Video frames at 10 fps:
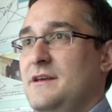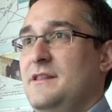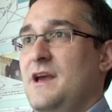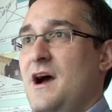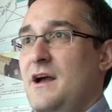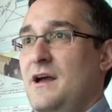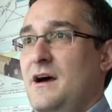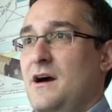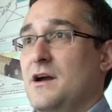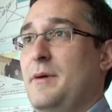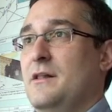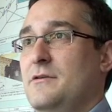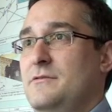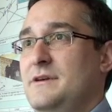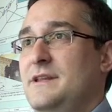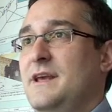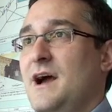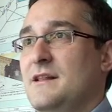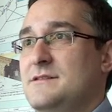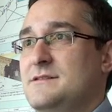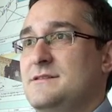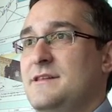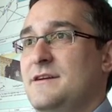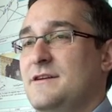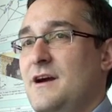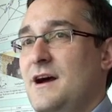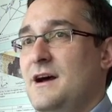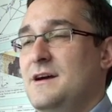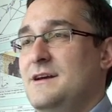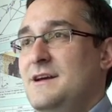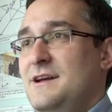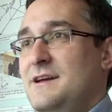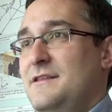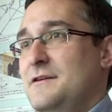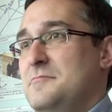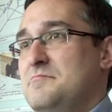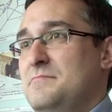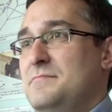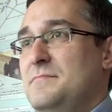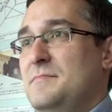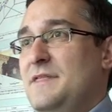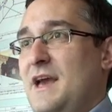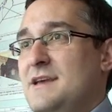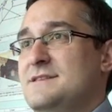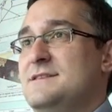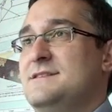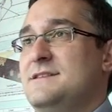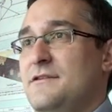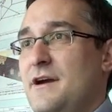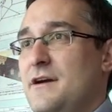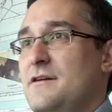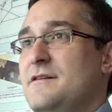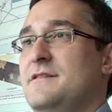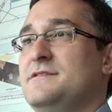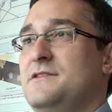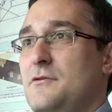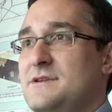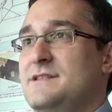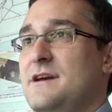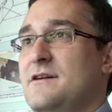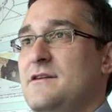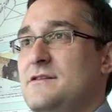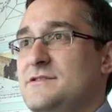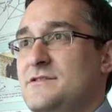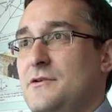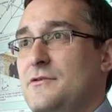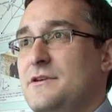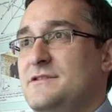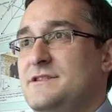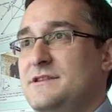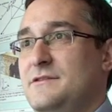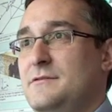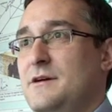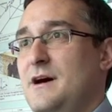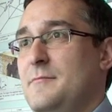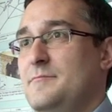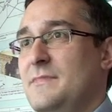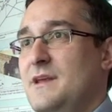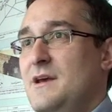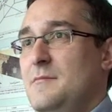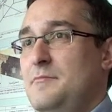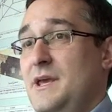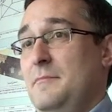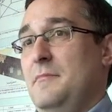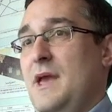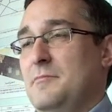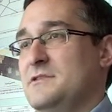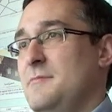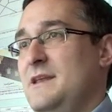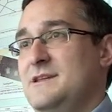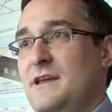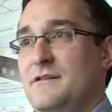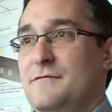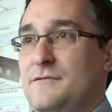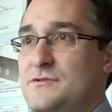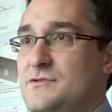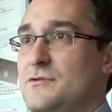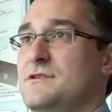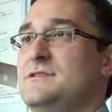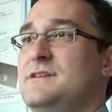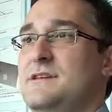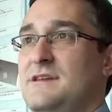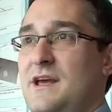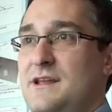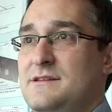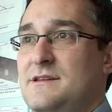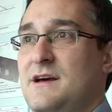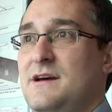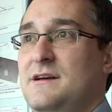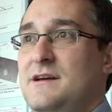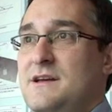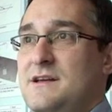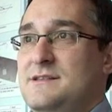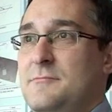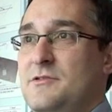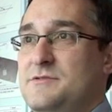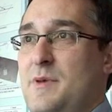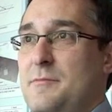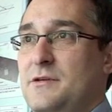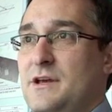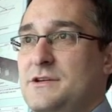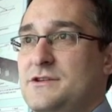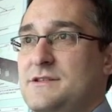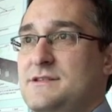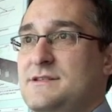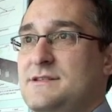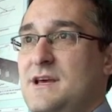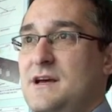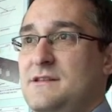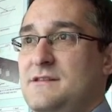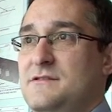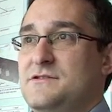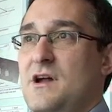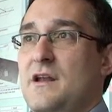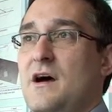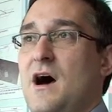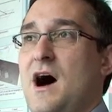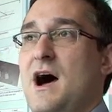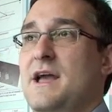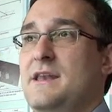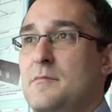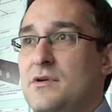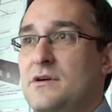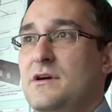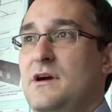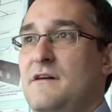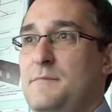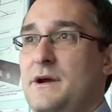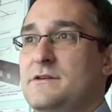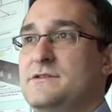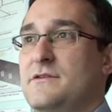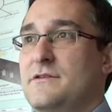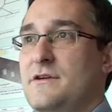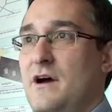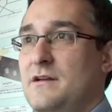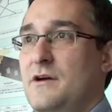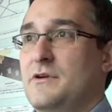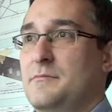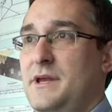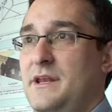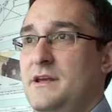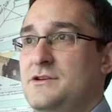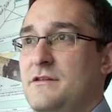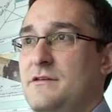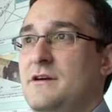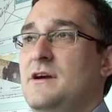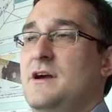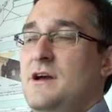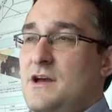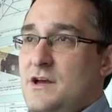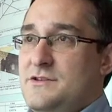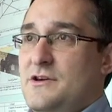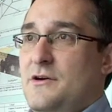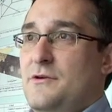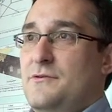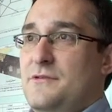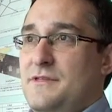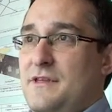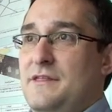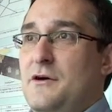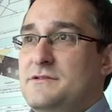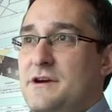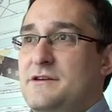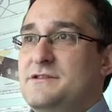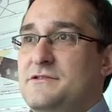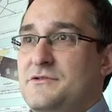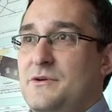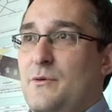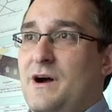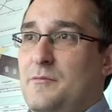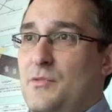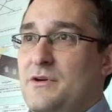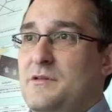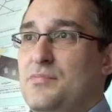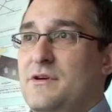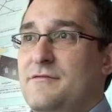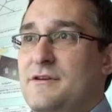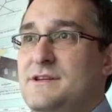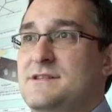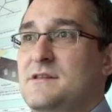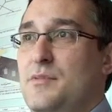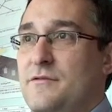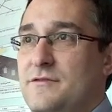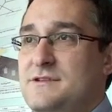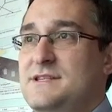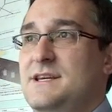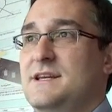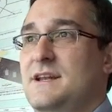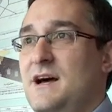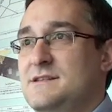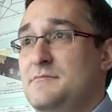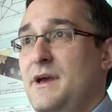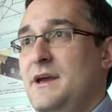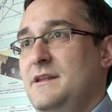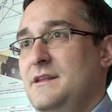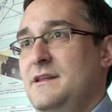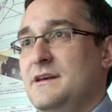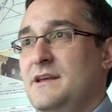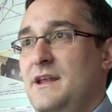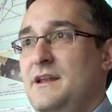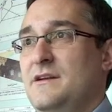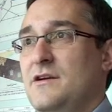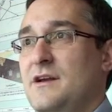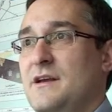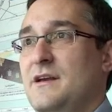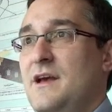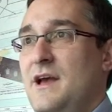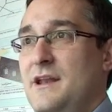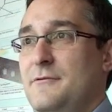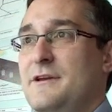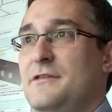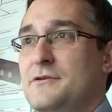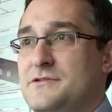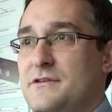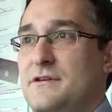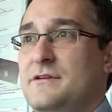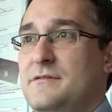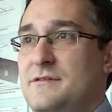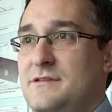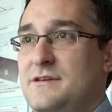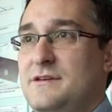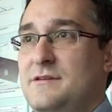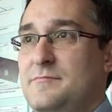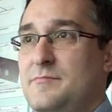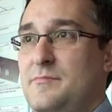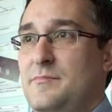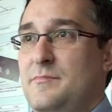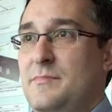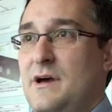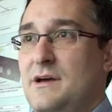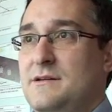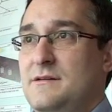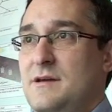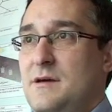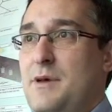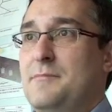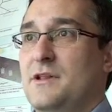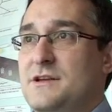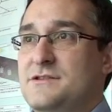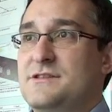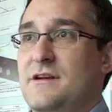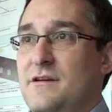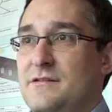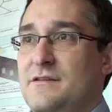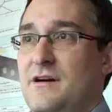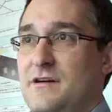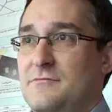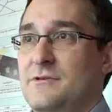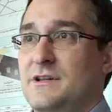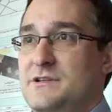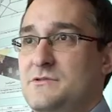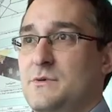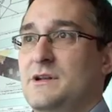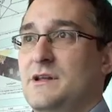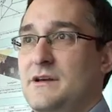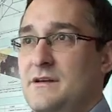in the uh, uh, archipelago, in the islands. They're uh, they're the ice is still there, the snow is there, so they're still um, being able to maintain their food source and, and uh, some of those populations, uh, there's not a high number of bears, so they're not outcompeting each other. So in those areas they're doing well. More in the peripheries, in the Beaufort Sea in the Hudson Bay in, in, the Canadian Arctic. Anyway, those are the, the uh, populations that are, are really dwindling.